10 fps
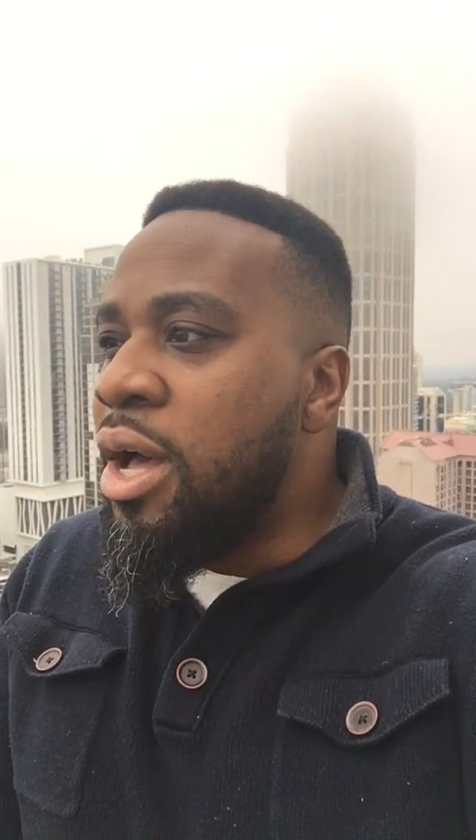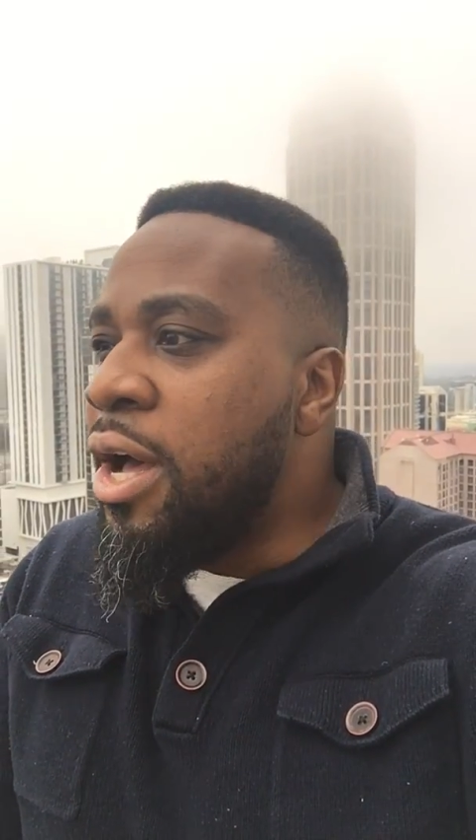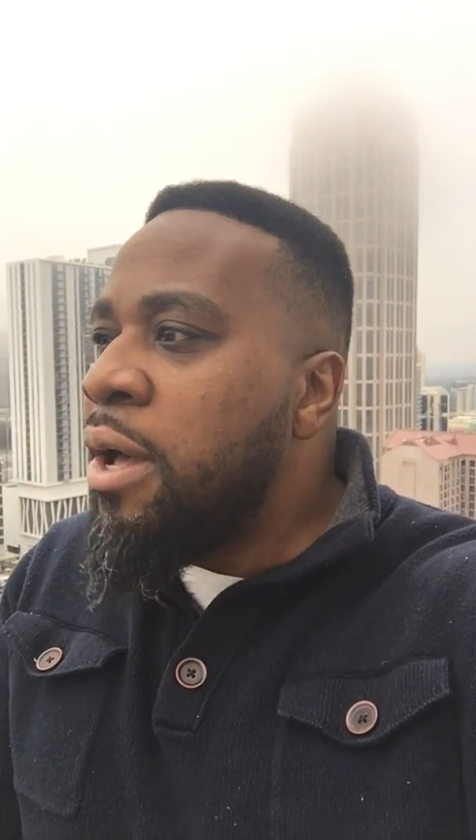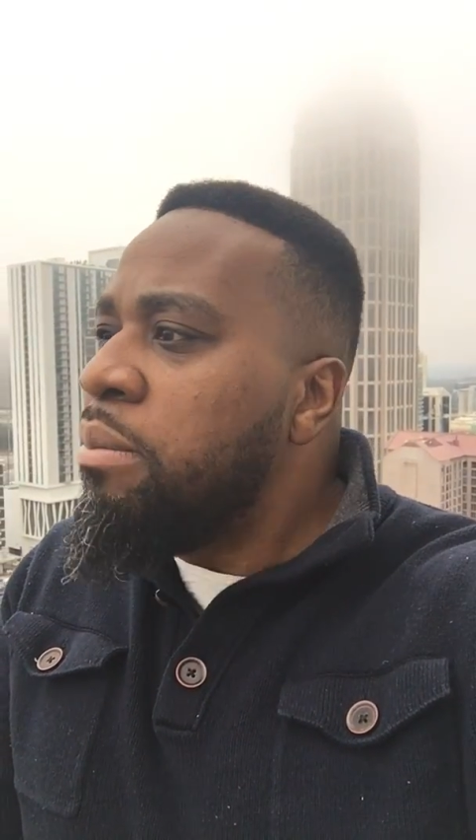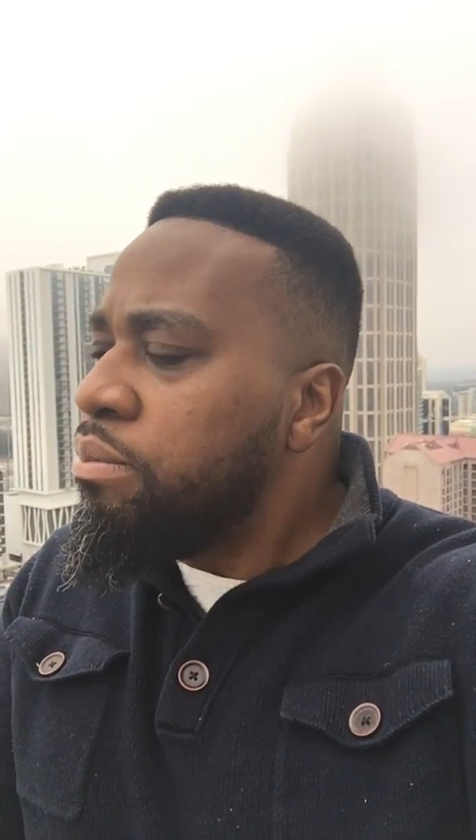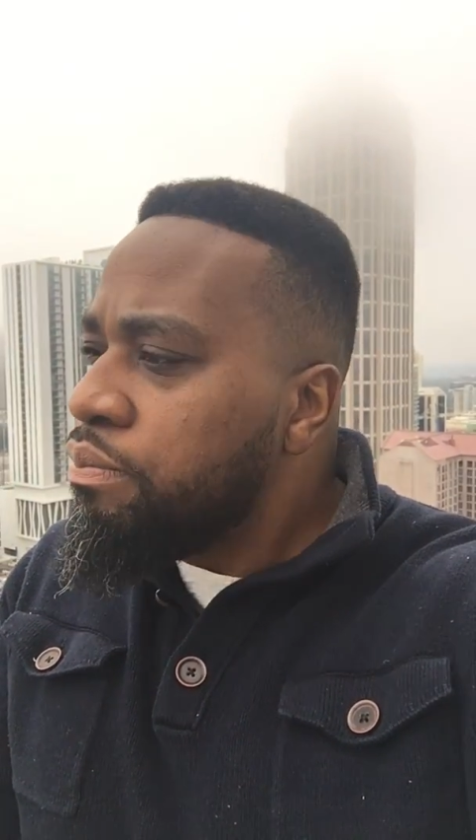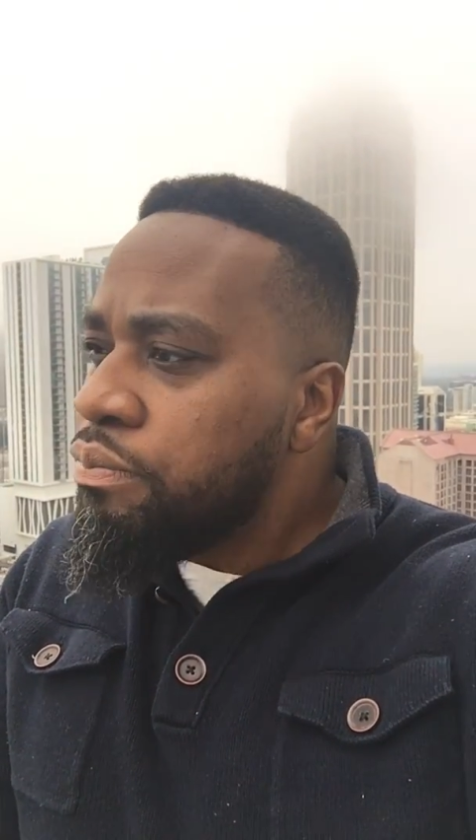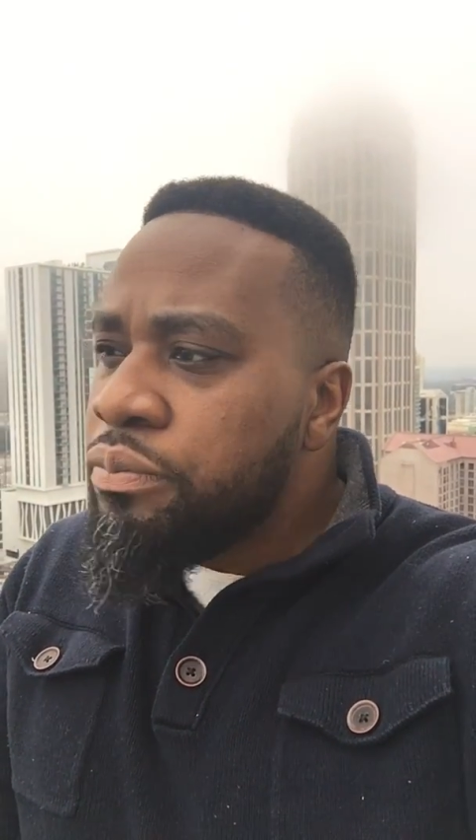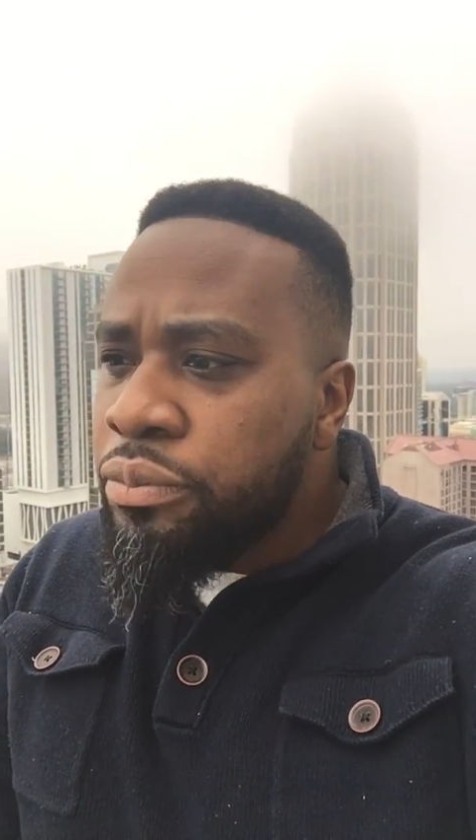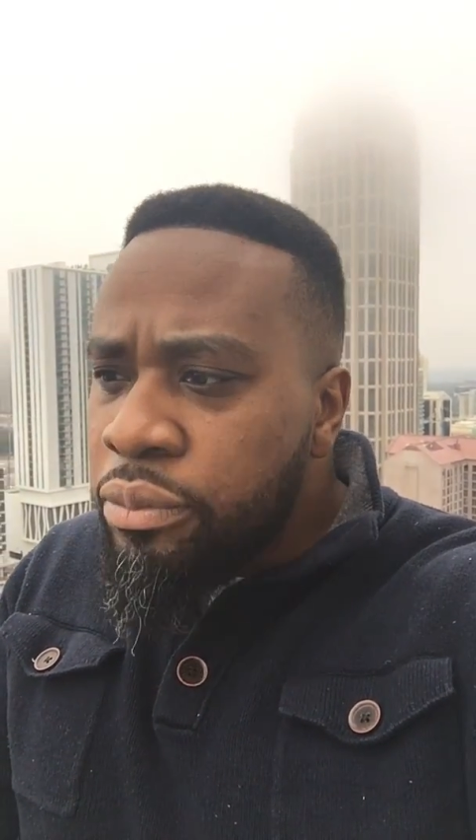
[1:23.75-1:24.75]

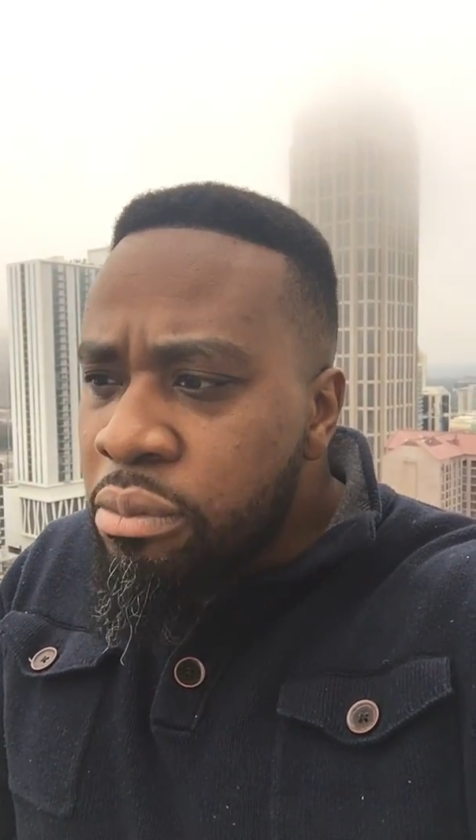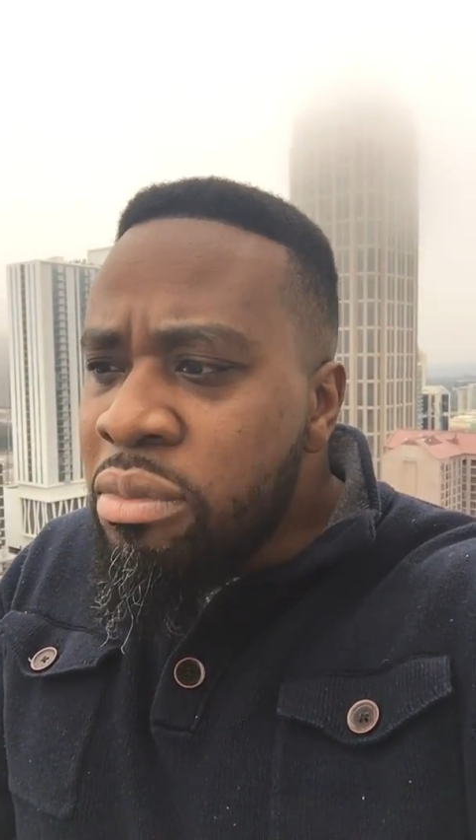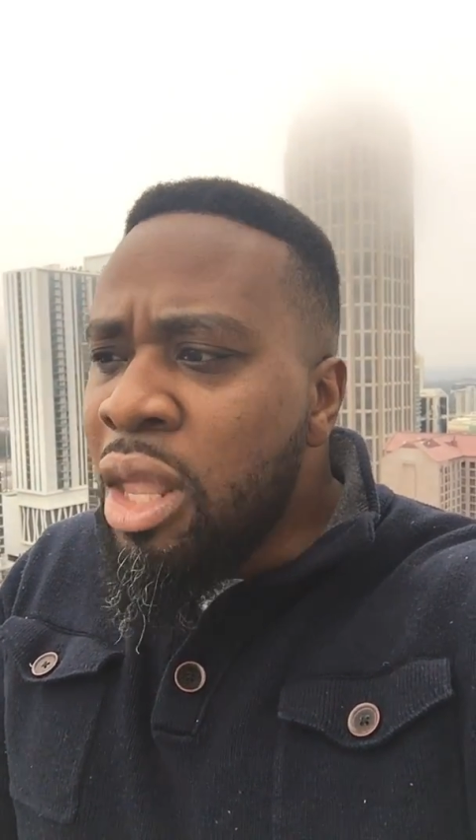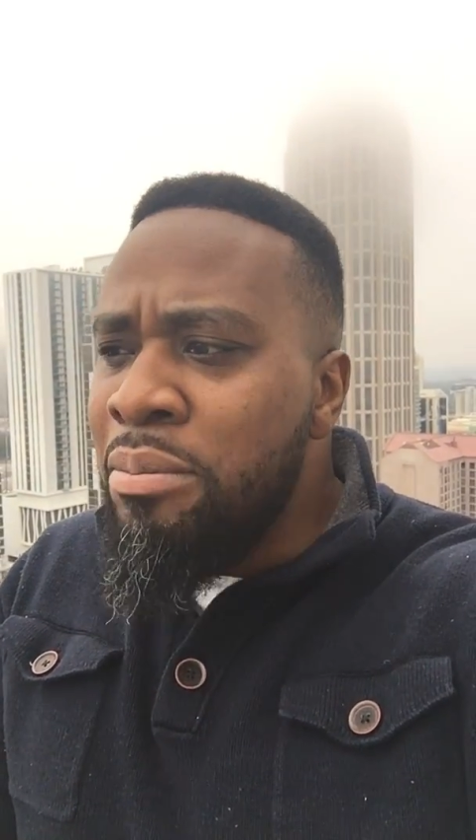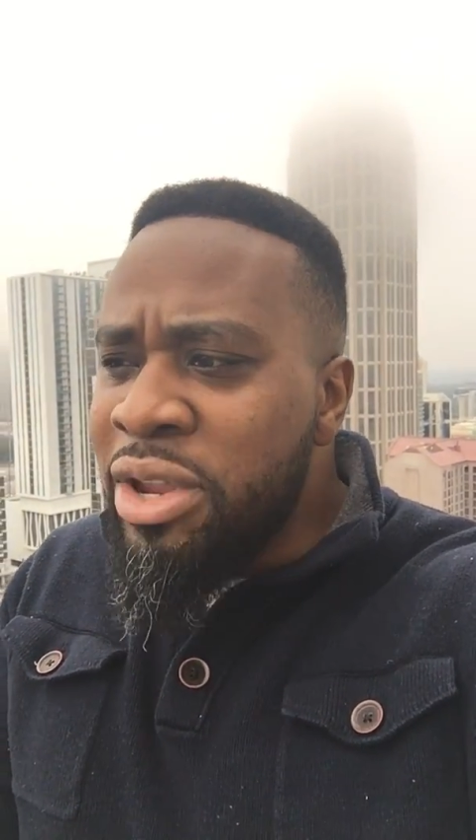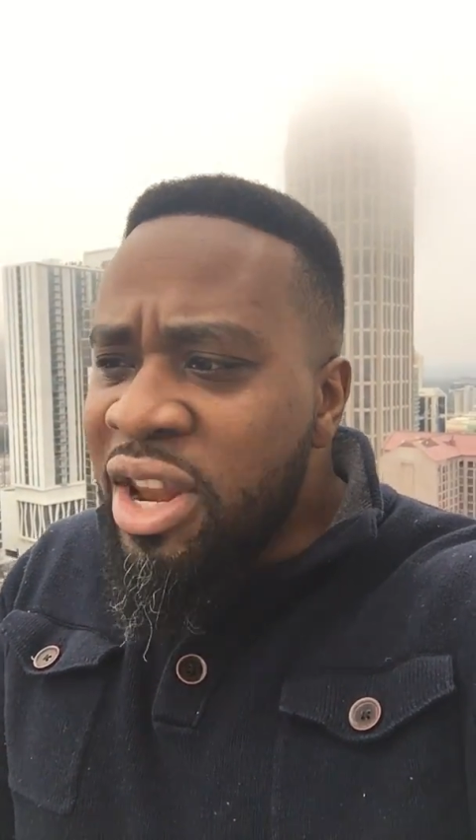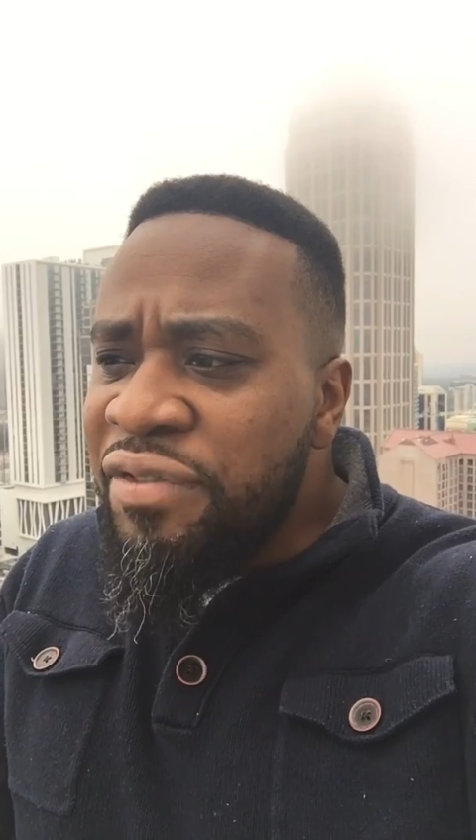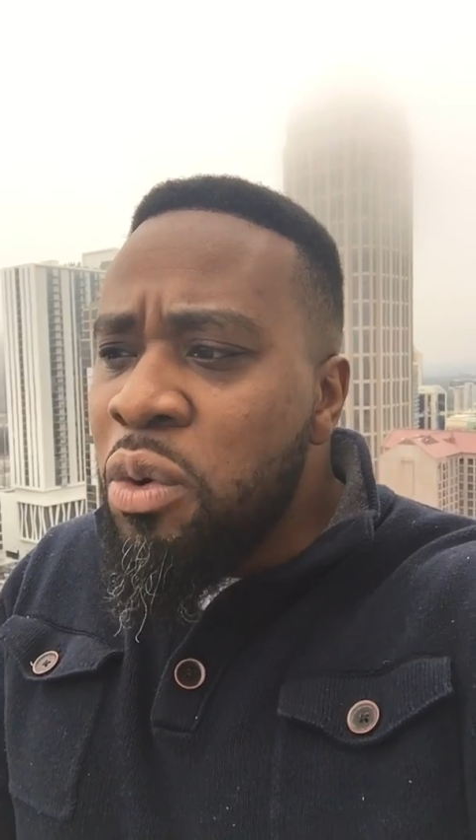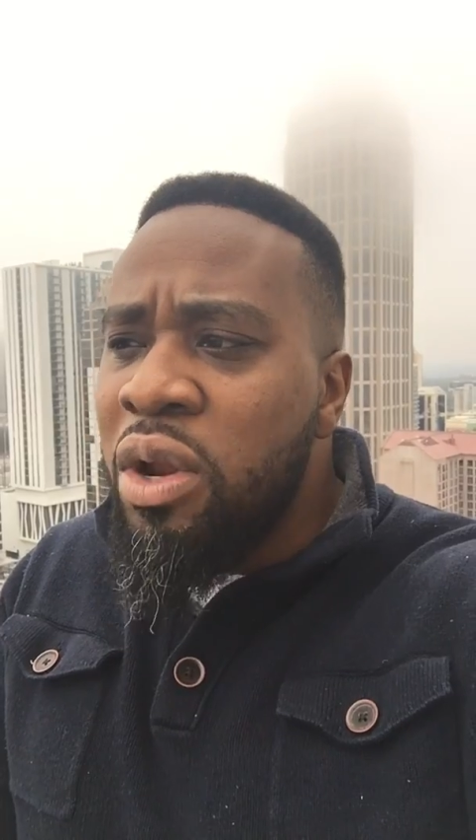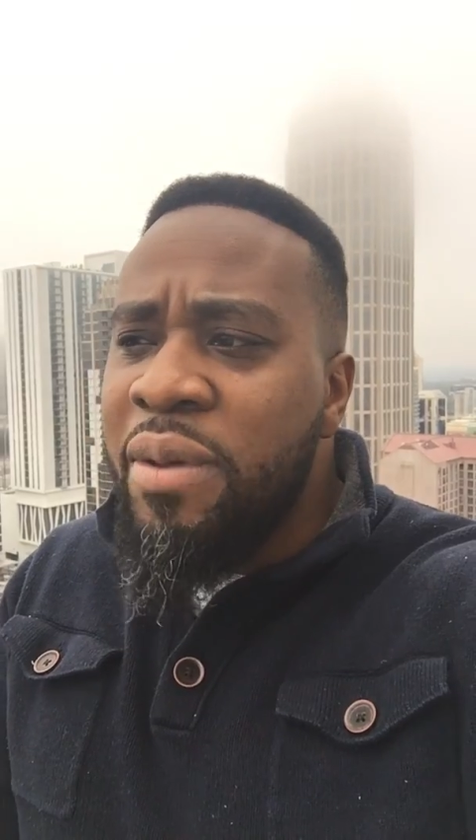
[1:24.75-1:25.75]
But you definitely want